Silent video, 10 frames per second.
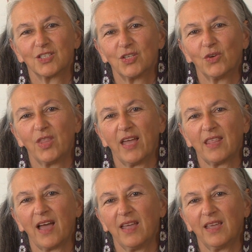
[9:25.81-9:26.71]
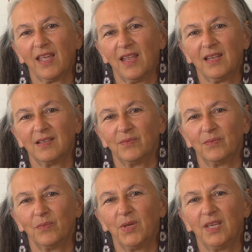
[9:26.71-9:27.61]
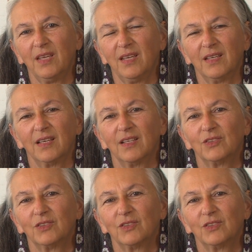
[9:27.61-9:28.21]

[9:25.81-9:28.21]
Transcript: so that I can be